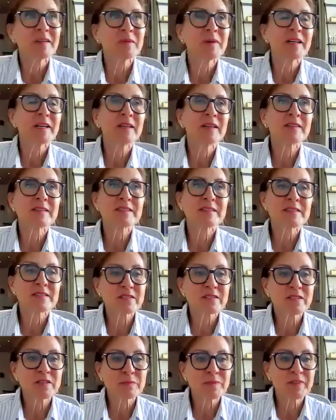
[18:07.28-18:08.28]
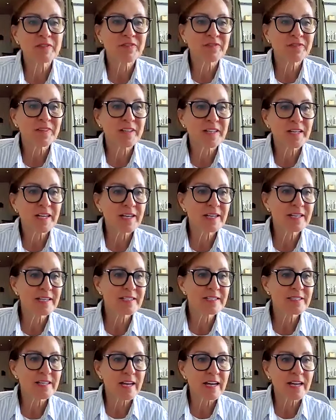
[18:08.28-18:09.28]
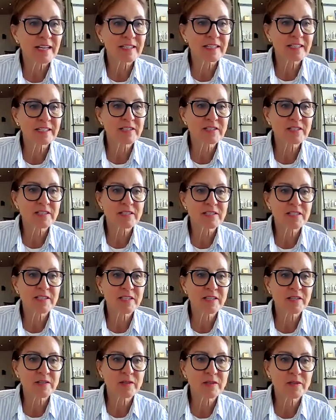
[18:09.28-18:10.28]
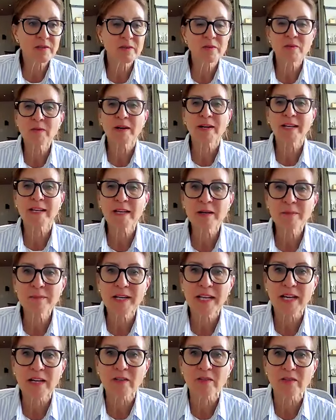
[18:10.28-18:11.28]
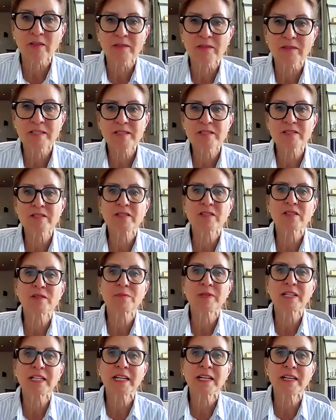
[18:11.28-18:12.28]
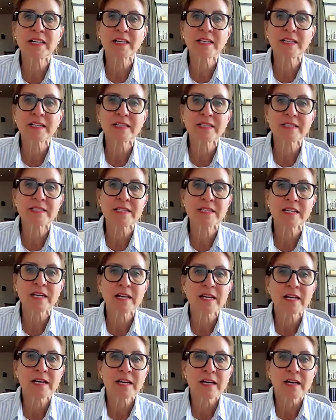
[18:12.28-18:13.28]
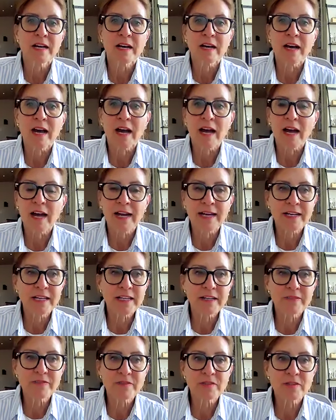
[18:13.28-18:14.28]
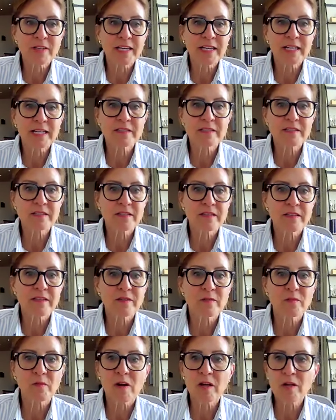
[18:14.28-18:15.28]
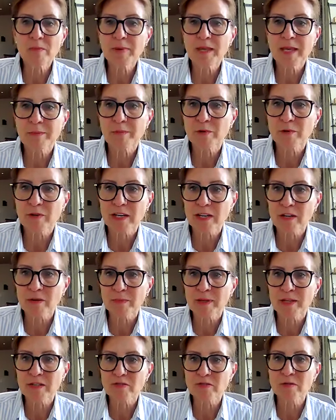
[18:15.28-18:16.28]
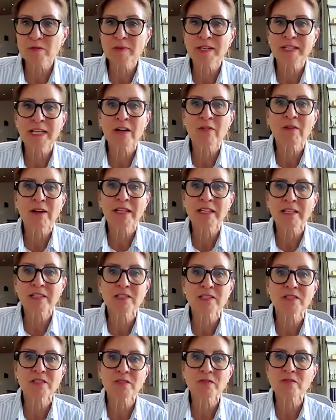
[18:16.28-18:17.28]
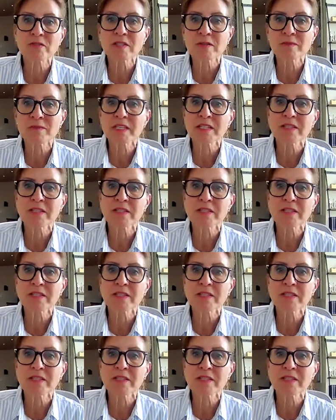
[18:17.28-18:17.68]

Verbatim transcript: well this is good because i get to see who i am now this is good because I never liked the wallpaper in our bedroom, and now I get to do anything.